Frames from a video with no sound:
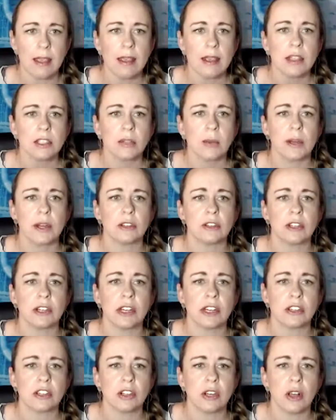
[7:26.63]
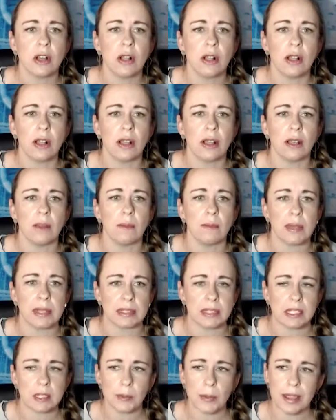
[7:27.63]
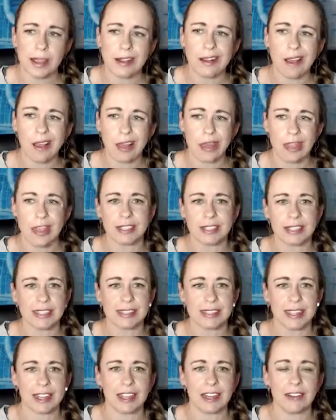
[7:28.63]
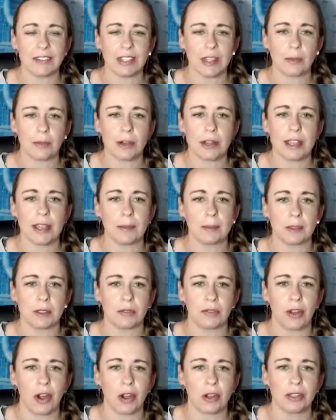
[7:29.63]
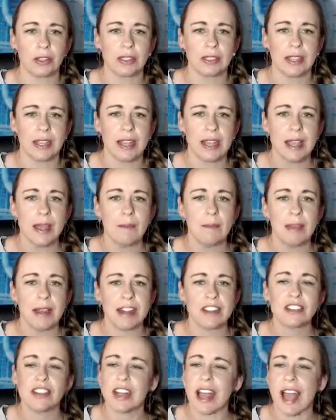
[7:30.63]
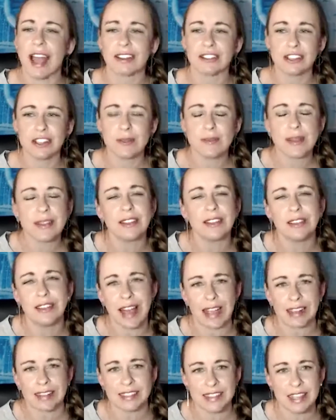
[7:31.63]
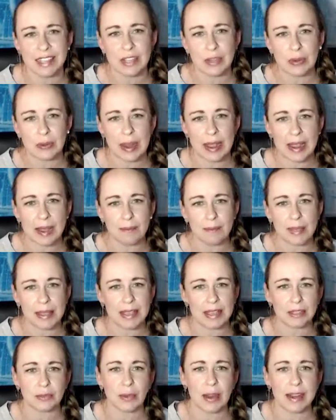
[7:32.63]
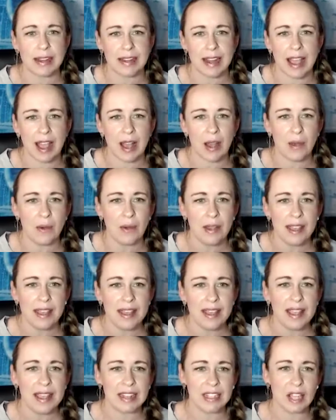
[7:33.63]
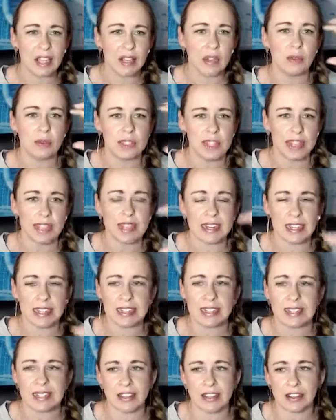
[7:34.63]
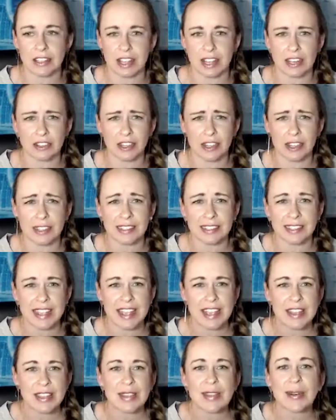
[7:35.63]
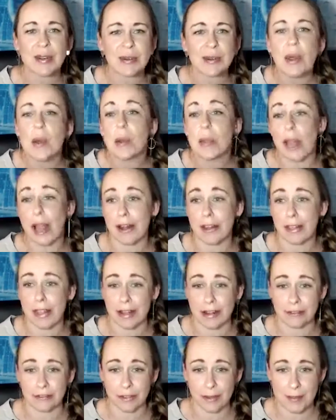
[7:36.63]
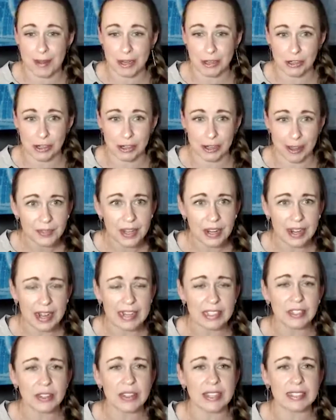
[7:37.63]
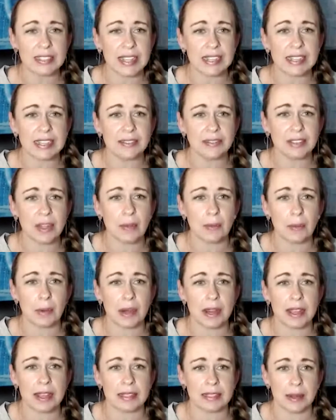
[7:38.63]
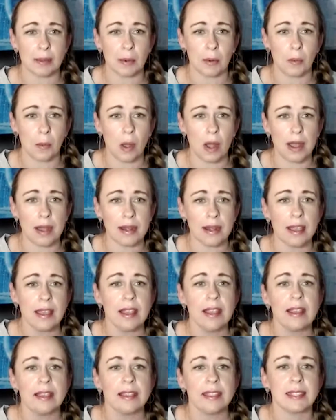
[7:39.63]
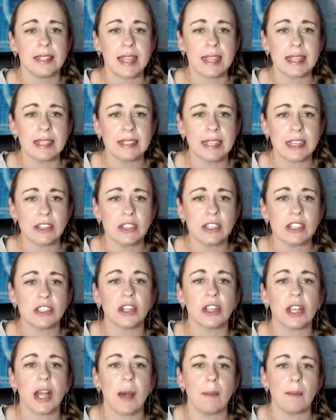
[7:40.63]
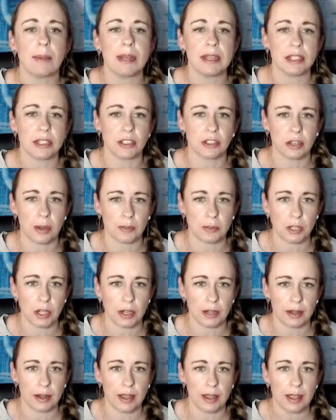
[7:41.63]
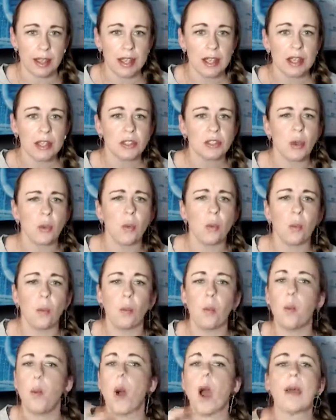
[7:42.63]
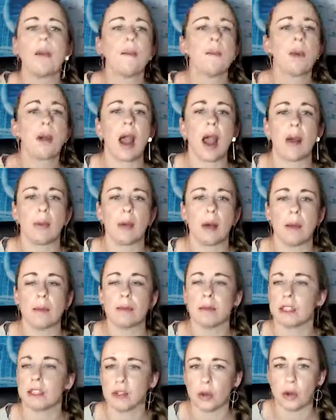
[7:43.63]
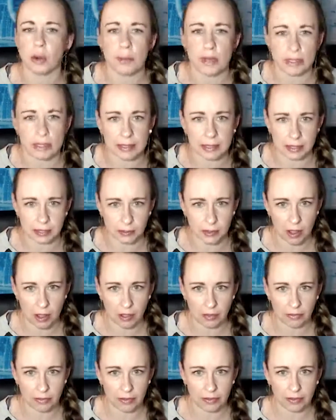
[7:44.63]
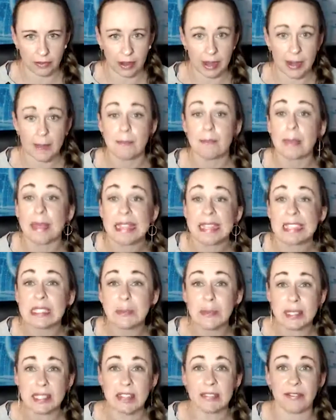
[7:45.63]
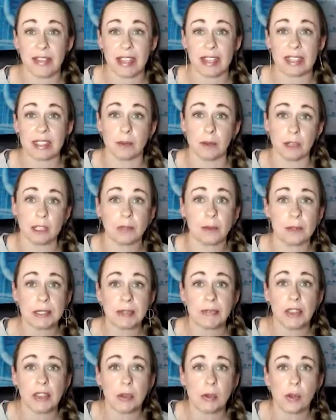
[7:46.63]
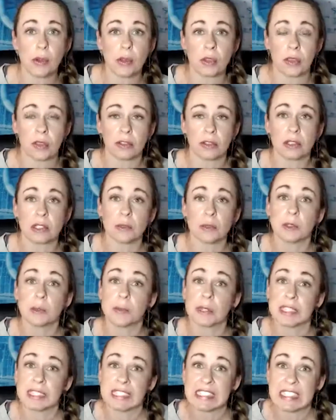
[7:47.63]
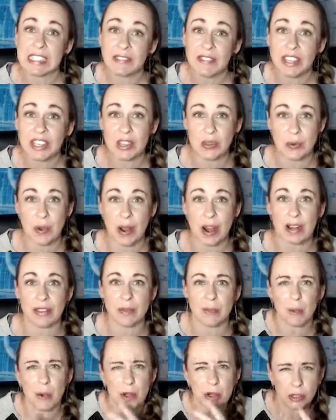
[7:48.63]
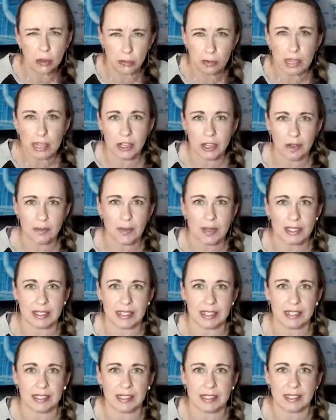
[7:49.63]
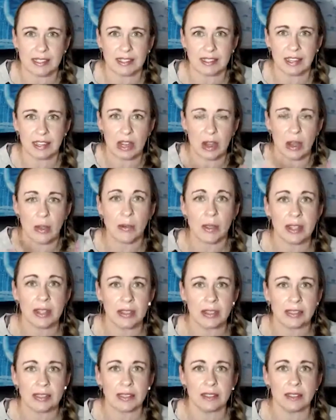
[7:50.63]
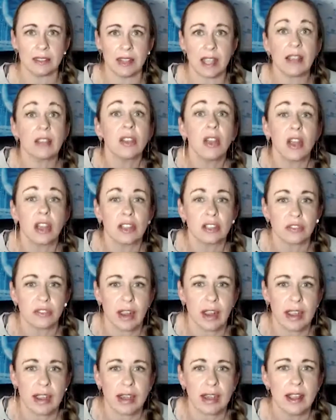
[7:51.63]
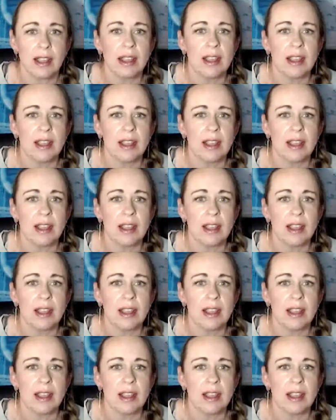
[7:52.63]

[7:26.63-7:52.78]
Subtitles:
So in a traditional business plan, this executive summary comes first, but it should actually be the last thing you write, because right now, until you dig into these other sections, you don't know a lot of that information yet. All right, so the executive summary is number 1. The second section is your company description. So what problem does your business solve, right? Be specific, because the more specific you are, the more unique your business, it looks, right?